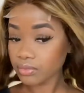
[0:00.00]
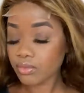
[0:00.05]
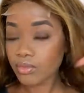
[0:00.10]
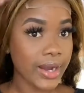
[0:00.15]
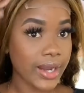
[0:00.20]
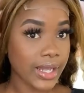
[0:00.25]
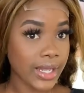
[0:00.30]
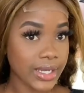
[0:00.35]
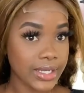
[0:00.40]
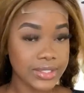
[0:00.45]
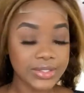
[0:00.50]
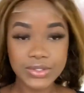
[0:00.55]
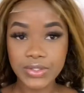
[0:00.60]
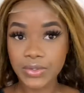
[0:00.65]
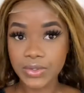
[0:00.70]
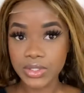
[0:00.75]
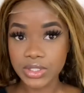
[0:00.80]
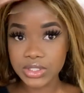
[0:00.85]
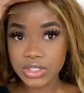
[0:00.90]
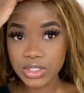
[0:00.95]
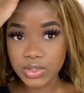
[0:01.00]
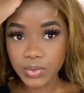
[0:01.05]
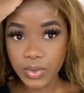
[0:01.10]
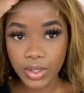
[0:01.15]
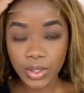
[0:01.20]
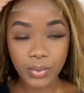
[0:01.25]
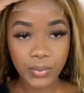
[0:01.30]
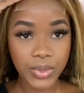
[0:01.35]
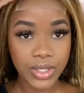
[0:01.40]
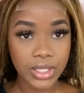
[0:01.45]
Alright guys, so this is what
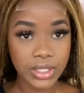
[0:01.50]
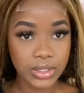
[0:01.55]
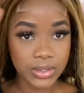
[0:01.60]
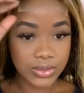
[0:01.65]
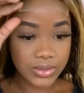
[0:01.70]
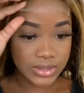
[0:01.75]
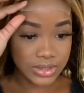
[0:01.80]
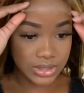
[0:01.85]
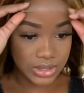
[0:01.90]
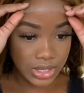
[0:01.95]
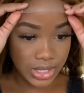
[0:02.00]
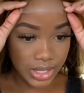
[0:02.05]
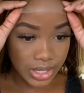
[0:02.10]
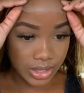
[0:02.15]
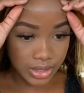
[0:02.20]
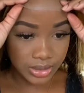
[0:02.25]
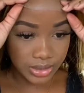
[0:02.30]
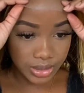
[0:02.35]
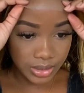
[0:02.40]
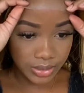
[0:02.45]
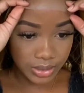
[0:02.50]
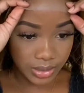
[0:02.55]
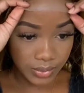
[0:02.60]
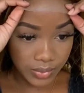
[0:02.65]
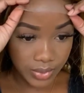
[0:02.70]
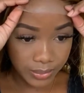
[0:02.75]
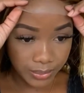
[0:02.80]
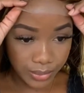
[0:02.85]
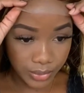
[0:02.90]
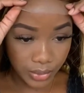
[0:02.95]
our wig looks like now that
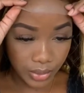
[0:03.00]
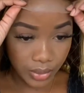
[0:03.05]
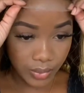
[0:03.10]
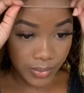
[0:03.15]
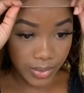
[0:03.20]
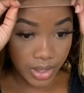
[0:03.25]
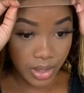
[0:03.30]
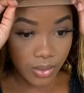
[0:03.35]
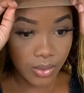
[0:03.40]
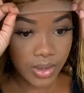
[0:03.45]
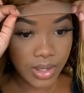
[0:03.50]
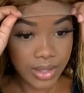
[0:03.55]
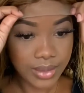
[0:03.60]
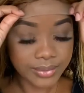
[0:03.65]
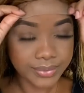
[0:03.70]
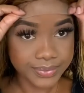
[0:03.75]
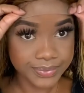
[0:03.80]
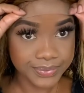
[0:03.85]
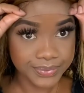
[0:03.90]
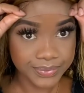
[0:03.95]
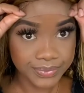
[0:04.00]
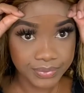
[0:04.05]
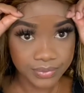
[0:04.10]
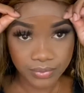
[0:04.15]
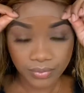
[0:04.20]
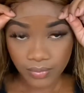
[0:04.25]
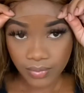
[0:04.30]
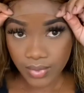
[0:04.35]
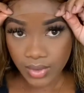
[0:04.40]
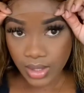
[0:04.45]
we put our wig on.
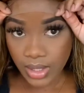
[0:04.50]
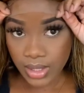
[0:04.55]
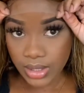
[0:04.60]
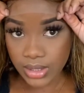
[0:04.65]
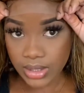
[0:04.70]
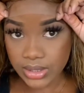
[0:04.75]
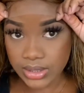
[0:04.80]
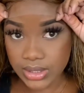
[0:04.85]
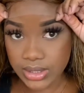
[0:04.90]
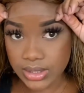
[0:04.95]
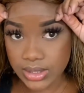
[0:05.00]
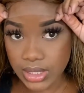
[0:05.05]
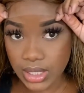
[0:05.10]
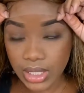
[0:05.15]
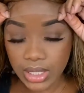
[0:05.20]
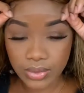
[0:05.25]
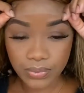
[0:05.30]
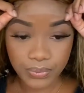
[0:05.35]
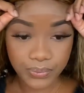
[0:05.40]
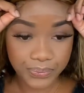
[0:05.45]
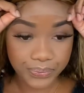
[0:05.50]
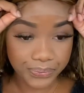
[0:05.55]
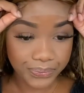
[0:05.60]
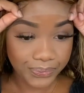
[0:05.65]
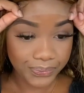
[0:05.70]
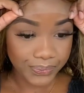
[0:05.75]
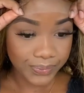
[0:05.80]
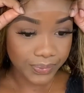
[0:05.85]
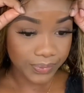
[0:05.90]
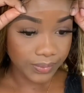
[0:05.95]
This is it.
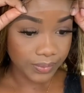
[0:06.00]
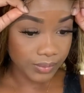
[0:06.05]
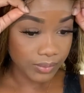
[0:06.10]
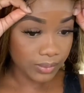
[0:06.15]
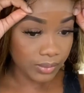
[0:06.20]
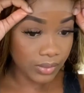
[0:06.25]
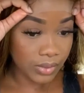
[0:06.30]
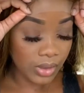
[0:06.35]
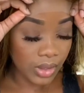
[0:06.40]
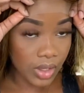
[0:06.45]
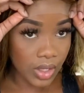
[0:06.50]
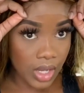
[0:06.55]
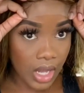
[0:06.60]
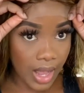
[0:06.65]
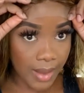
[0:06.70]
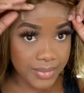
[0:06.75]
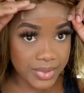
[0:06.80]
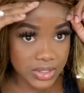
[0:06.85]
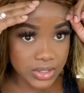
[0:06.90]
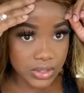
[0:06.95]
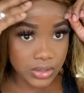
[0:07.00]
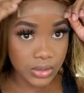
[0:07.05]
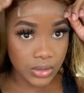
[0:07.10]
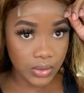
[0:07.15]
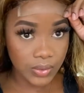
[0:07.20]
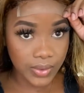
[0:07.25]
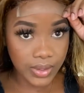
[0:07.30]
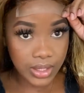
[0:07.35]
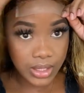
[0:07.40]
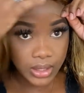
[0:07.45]
I'm just gonna
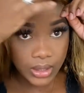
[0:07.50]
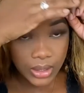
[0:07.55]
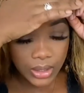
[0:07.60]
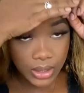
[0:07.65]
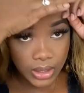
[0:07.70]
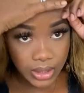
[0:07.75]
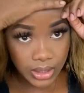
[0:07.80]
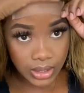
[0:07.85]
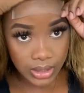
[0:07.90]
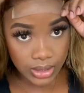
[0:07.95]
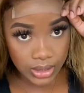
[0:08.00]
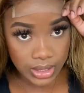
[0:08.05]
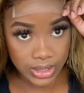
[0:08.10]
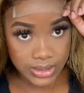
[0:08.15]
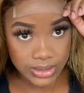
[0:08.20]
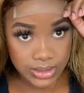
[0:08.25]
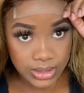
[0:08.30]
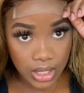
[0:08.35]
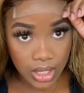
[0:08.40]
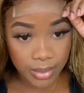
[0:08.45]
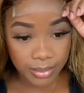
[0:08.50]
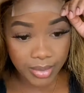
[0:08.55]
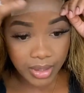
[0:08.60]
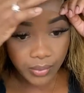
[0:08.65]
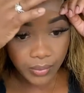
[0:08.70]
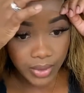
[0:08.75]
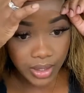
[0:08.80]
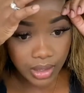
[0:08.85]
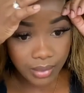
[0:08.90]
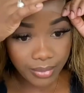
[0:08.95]
go ahead and install my
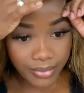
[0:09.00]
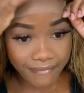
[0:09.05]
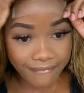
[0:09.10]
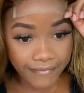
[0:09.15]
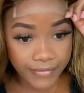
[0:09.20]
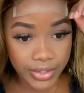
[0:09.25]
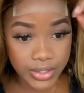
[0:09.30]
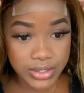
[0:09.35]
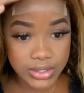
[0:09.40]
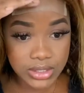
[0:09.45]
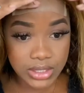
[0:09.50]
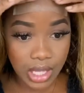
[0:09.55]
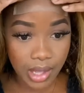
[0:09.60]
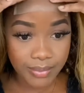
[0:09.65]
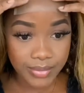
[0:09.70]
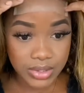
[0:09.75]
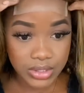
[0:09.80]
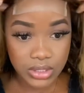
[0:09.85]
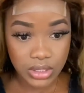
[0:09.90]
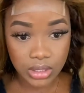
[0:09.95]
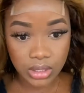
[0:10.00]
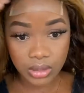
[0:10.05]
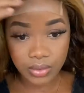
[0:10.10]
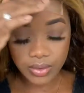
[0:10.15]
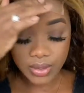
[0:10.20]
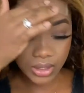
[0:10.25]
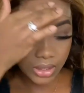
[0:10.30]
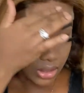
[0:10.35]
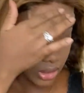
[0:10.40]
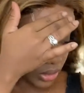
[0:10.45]
wig, but first I'm just gonna go
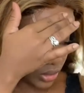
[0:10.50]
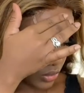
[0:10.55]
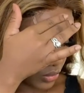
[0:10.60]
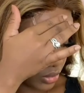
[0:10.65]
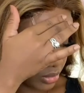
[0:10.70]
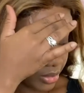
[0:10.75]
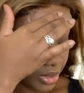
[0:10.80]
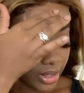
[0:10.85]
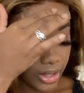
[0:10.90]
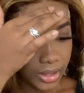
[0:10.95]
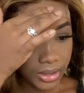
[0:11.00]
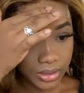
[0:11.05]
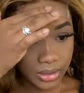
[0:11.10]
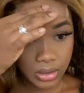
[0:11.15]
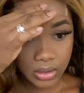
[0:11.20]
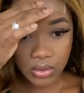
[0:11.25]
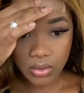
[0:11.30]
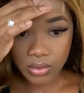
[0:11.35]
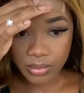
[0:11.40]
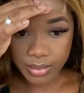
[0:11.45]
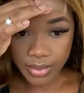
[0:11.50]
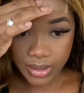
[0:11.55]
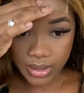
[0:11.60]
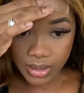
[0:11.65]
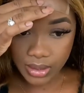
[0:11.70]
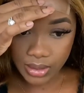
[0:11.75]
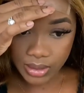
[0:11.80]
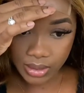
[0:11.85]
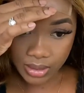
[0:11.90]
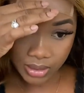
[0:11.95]
ahead and use my hot comb
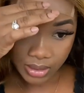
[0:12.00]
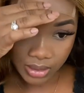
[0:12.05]
and